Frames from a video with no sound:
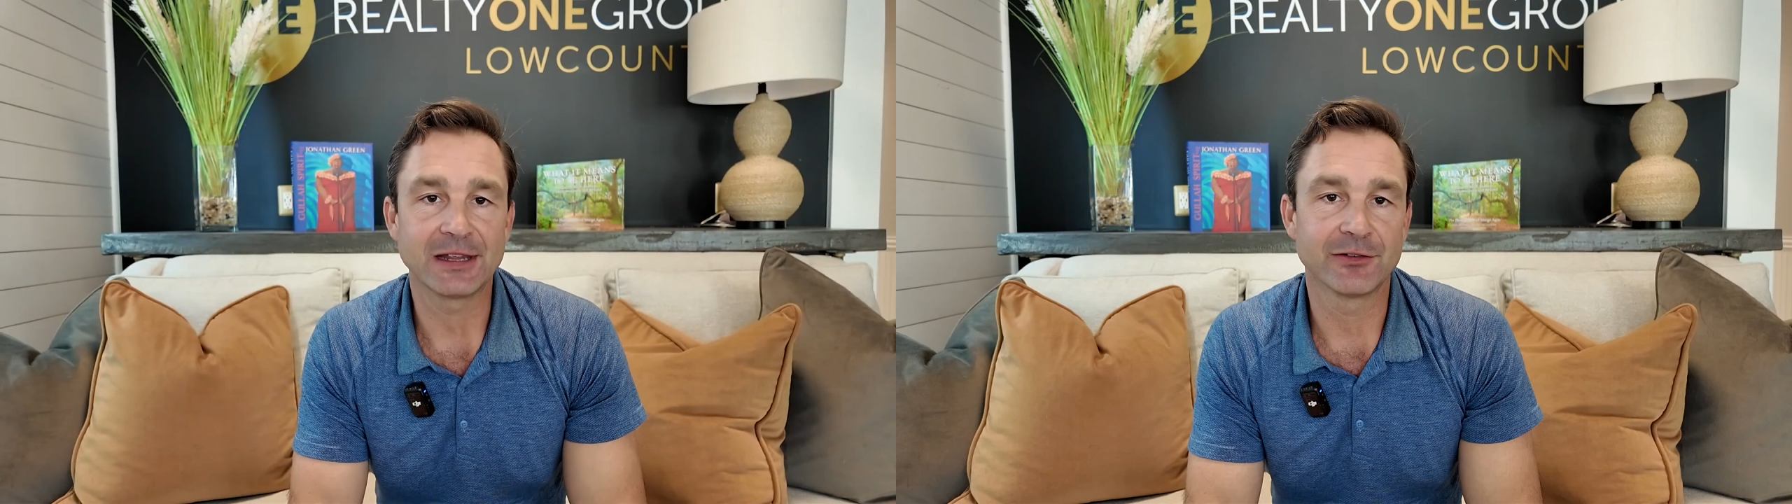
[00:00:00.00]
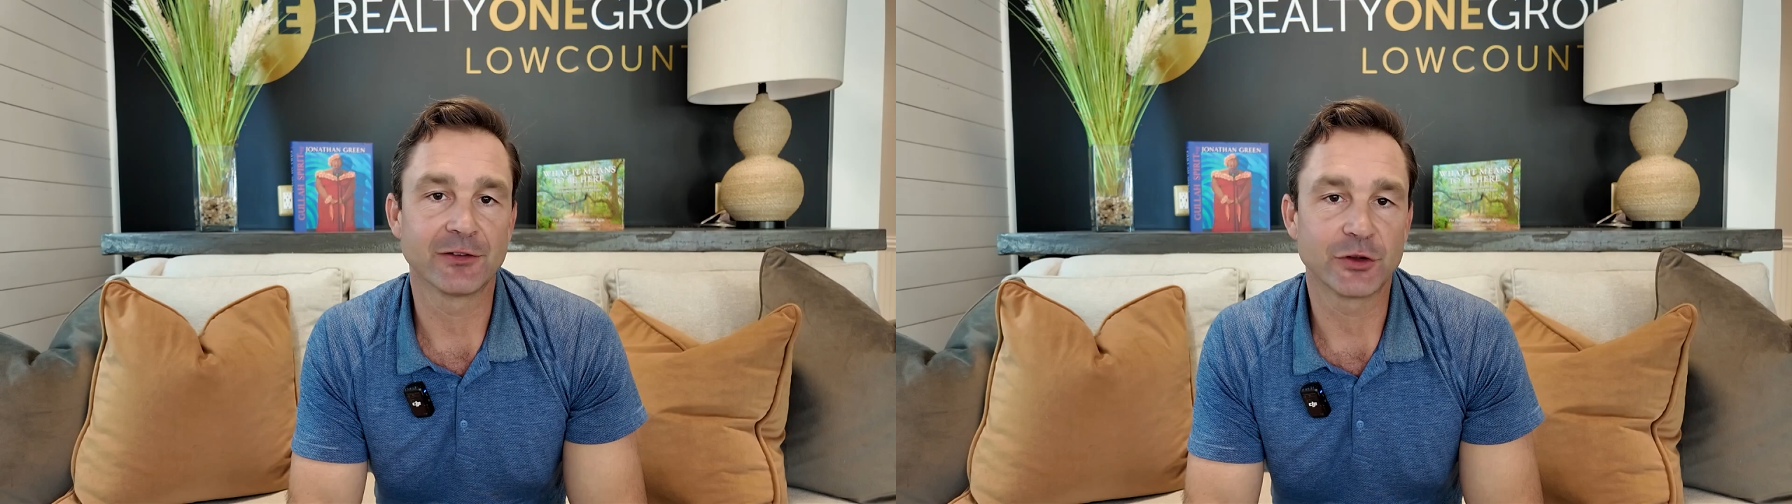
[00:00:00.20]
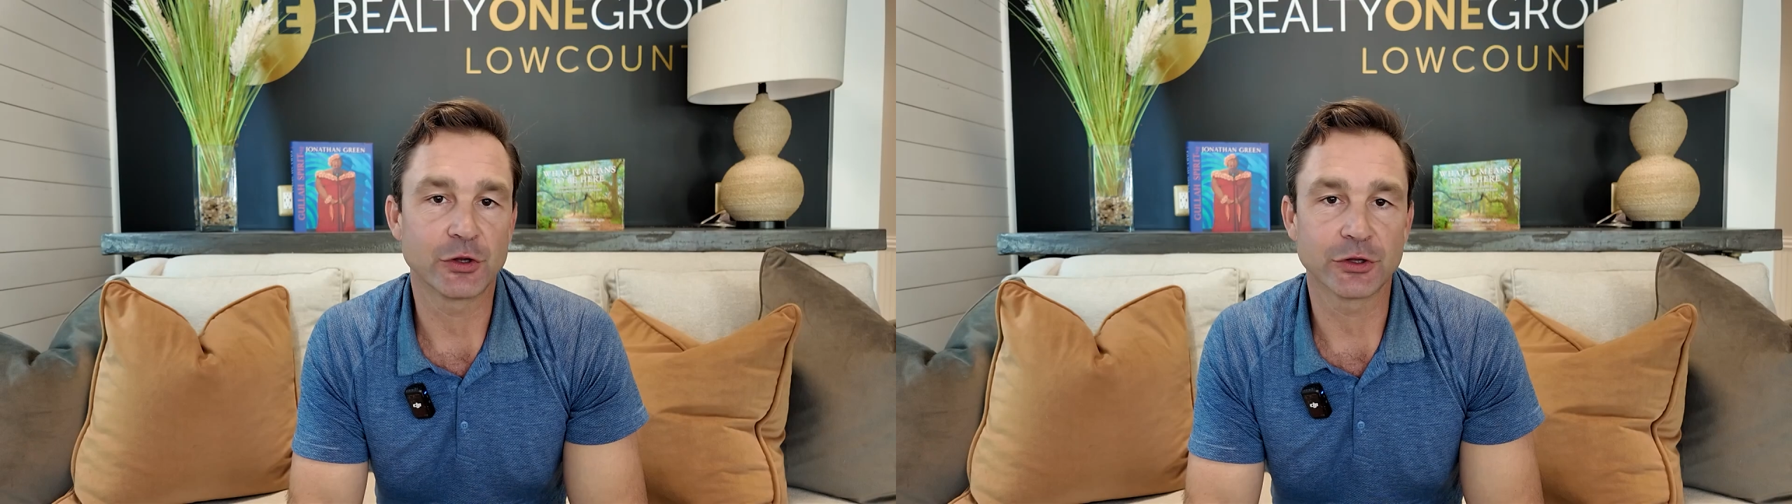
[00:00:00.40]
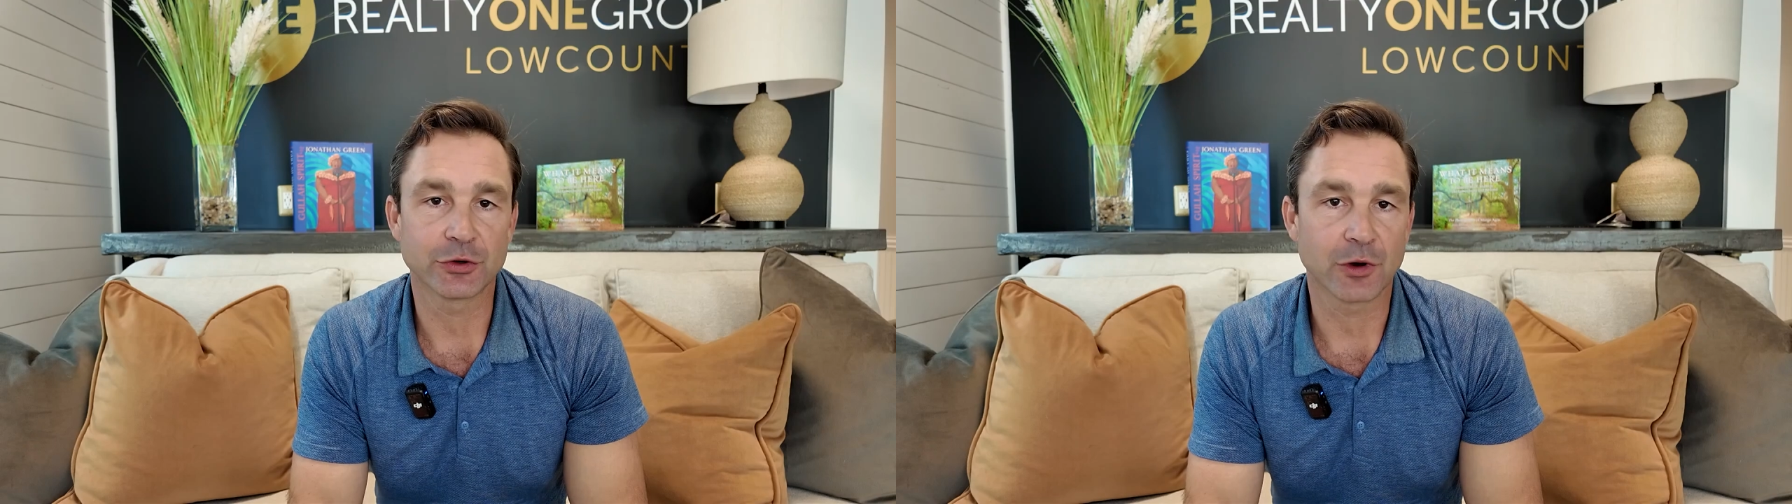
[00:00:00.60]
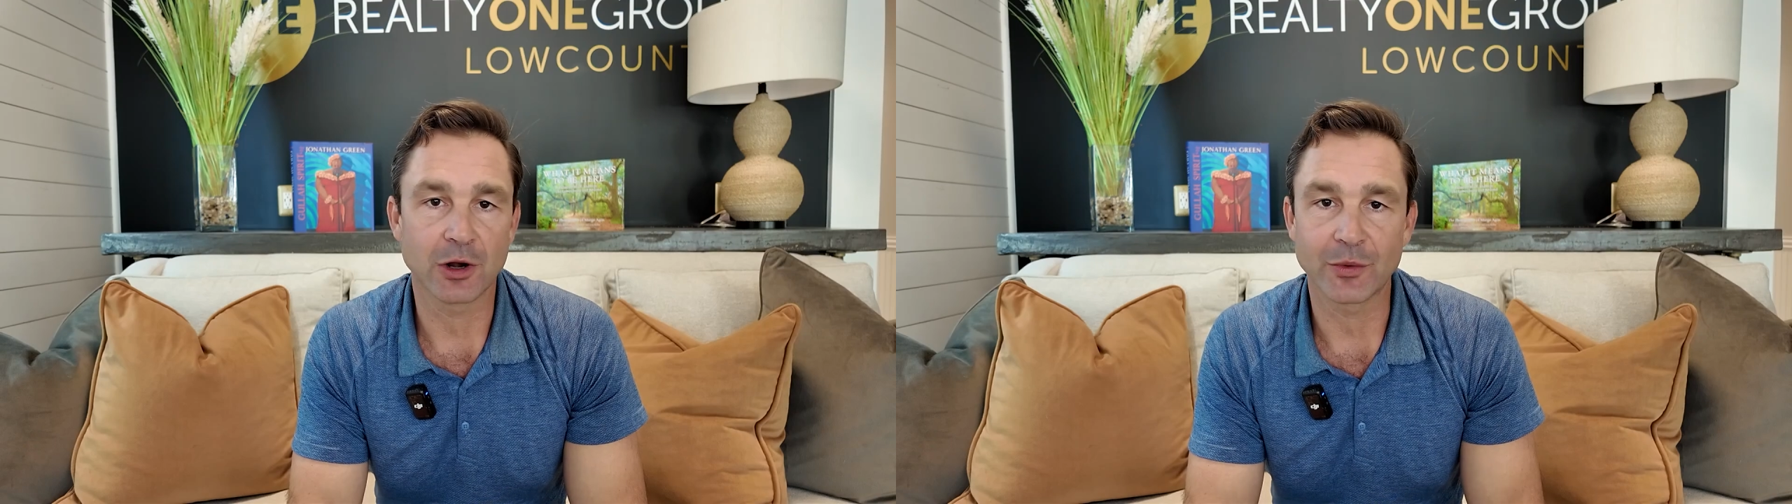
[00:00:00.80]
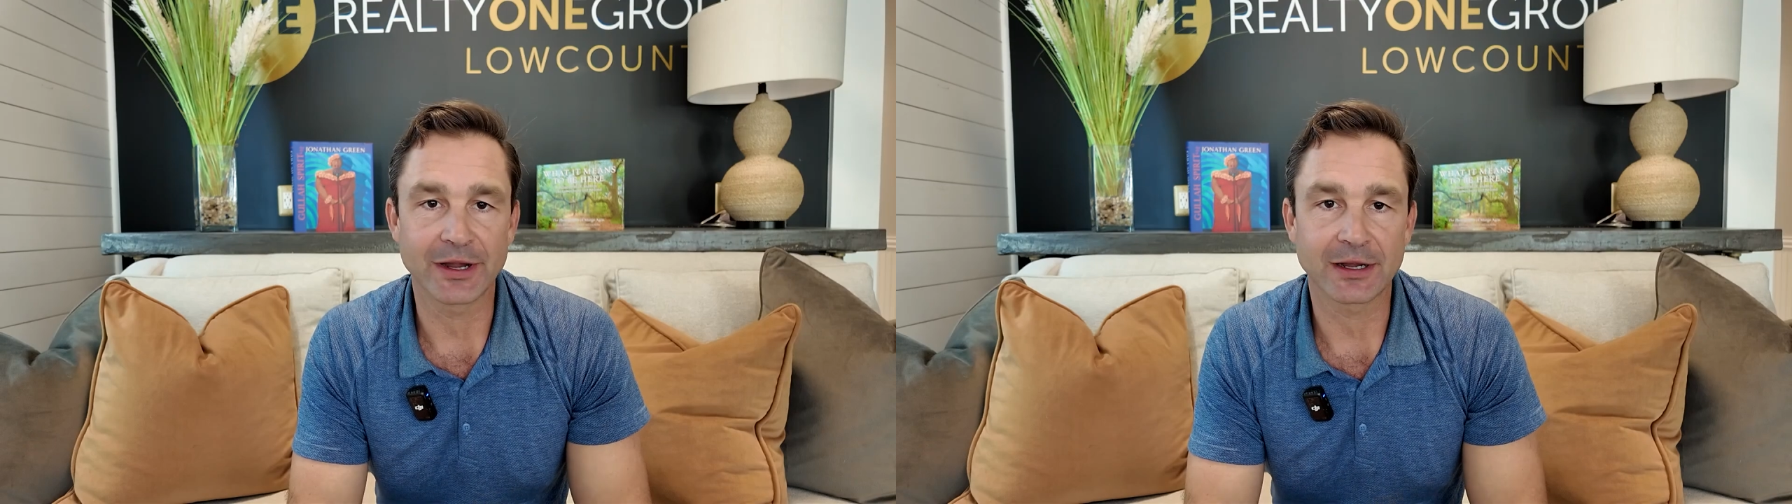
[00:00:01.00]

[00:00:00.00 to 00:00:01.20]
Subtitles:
even if you do it the wrong way,